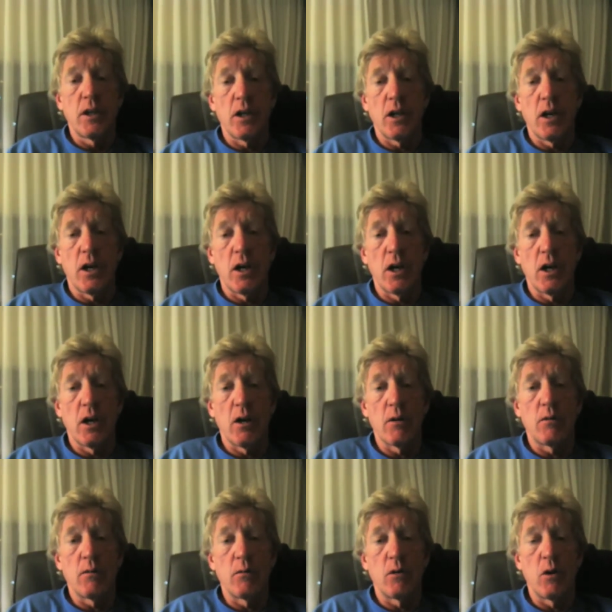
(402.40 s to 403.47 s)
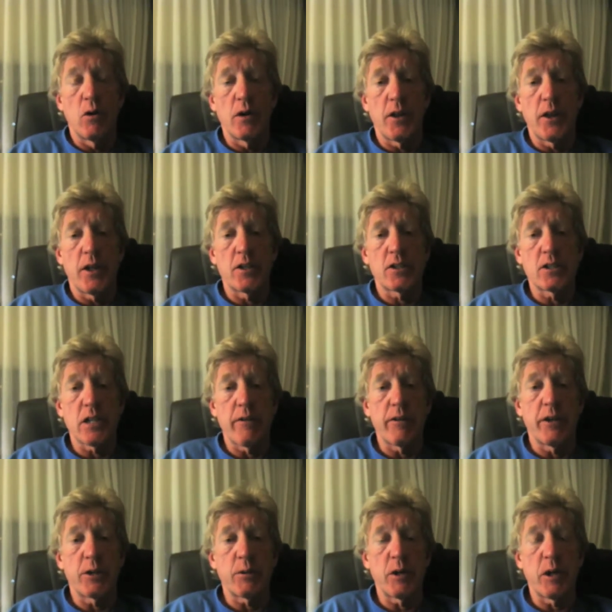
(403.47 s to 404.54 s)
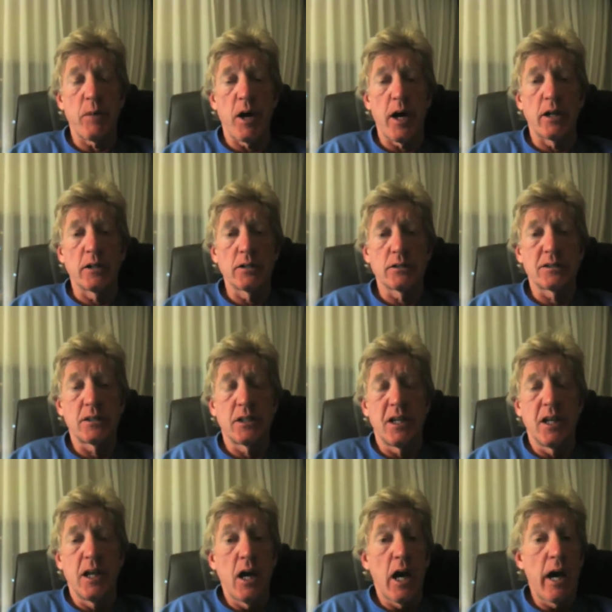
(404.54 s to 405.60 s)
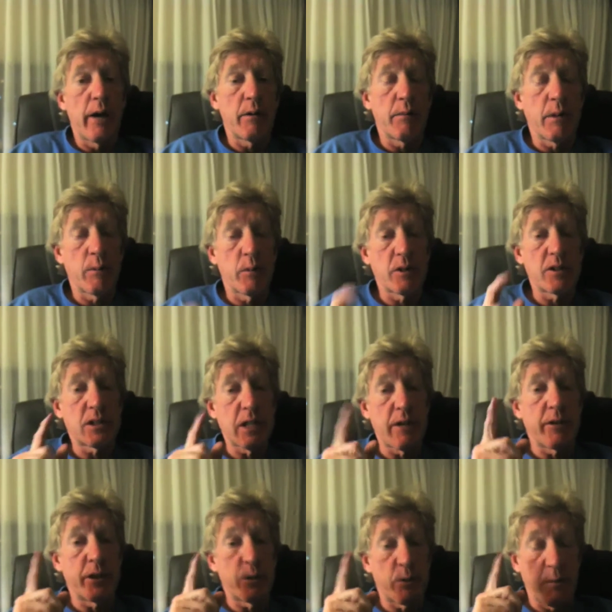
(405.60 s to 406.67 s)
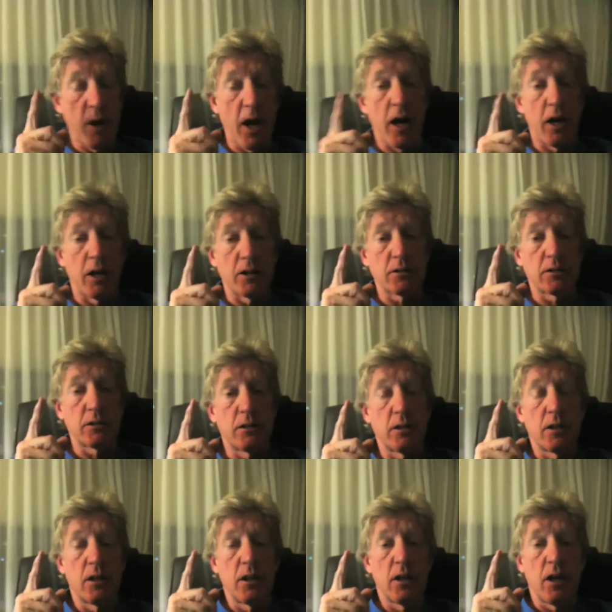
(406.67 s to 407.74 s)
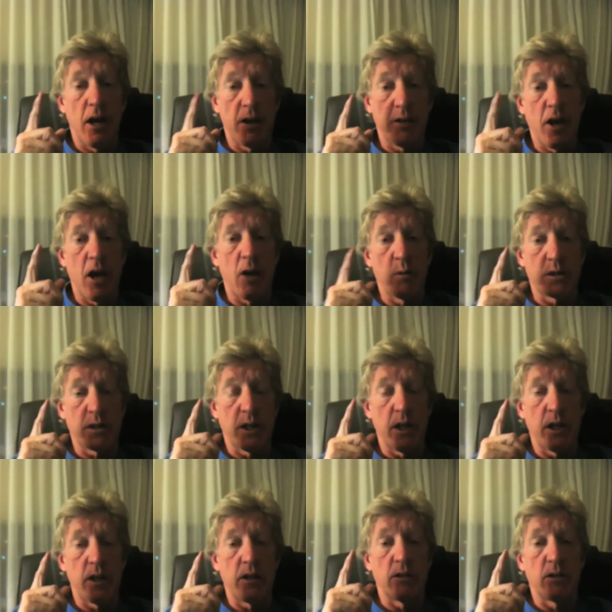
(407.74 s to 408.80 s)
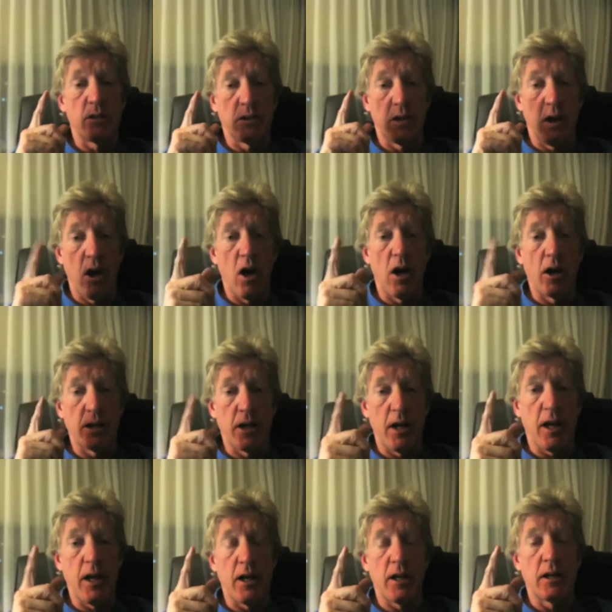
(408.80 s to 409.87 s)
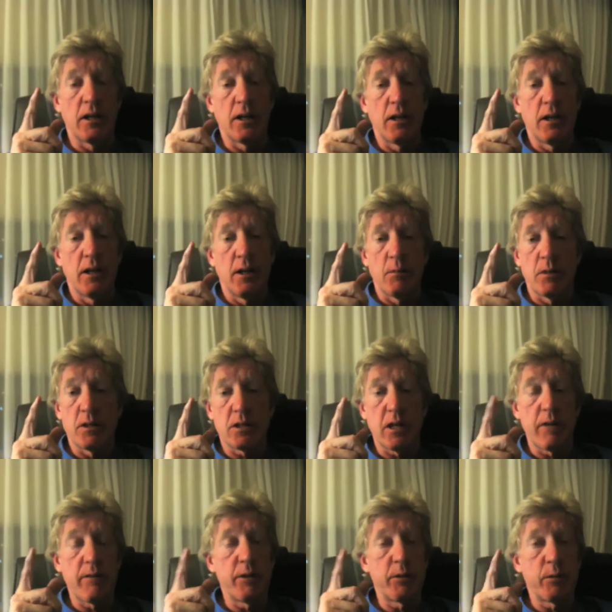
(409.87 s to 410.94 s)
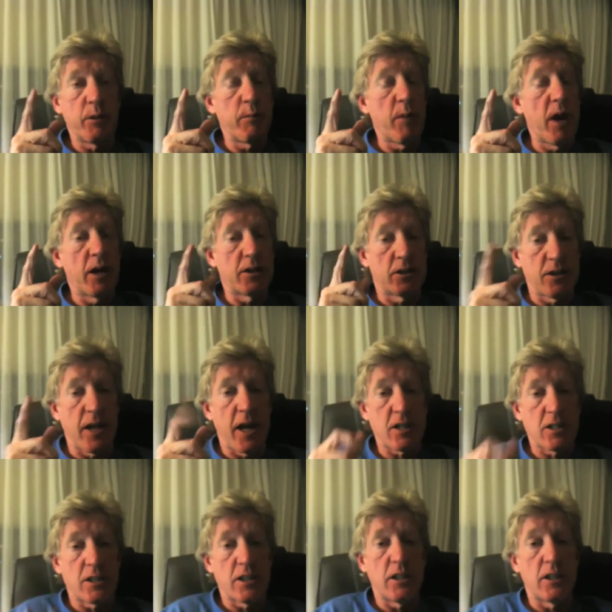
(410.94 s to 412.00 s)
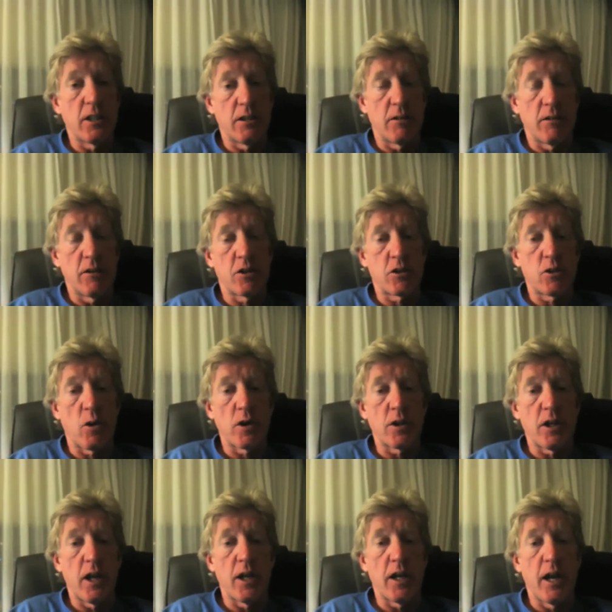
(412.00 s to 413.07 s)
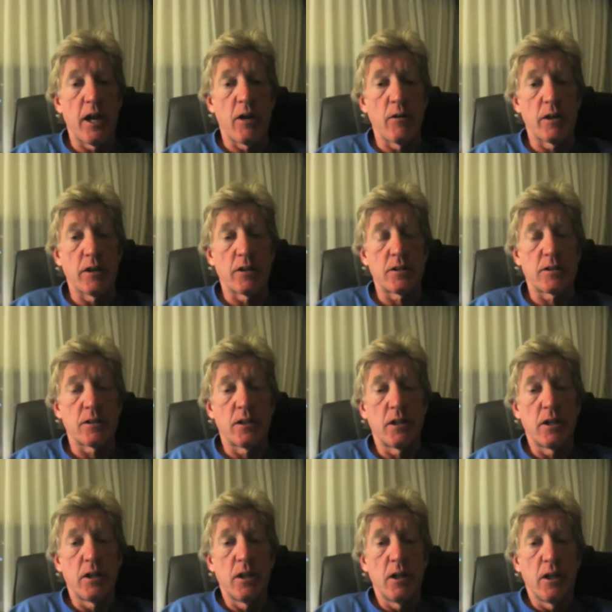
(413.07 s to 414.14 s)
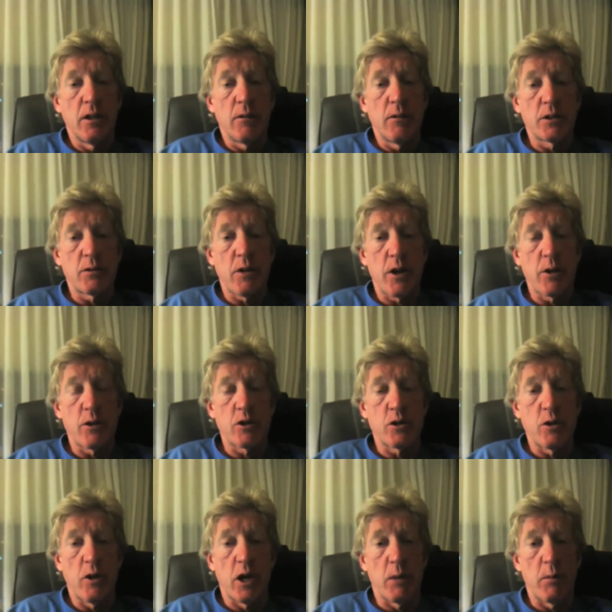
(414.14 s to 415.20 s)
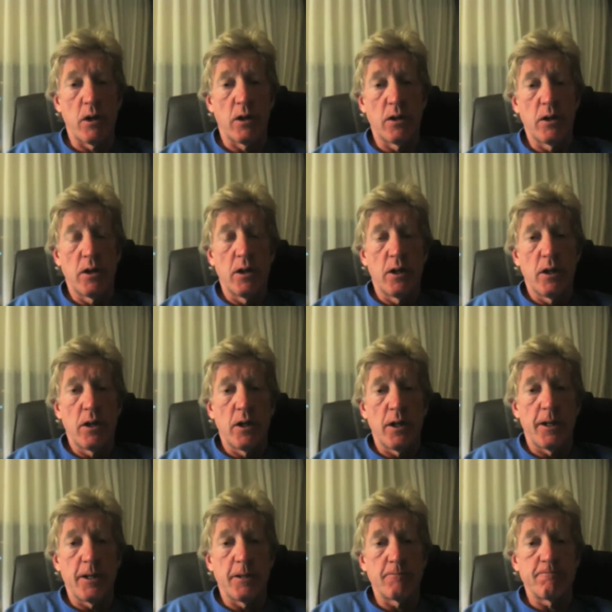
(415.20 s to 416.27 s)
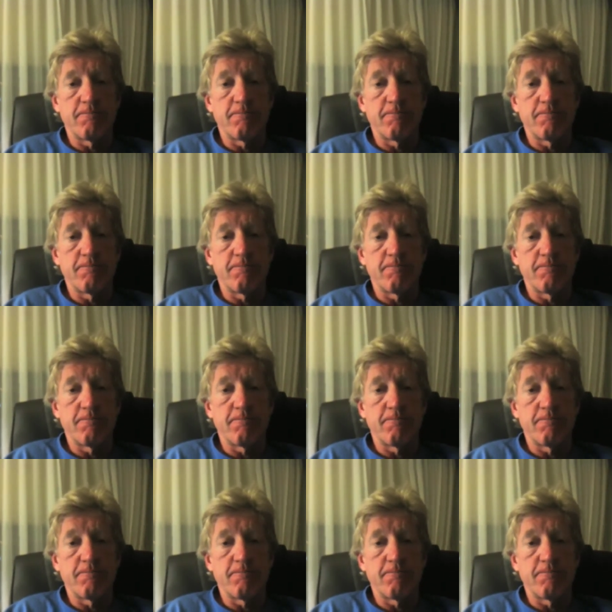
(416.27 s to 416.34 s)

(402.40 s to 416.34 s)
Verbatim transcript: Uh, rode, I think, 73 miles. I remember when 73 miles I thought was a long day. 73 miles is actually a, uh, a short day now, and it's was rather enjoyable. Uh,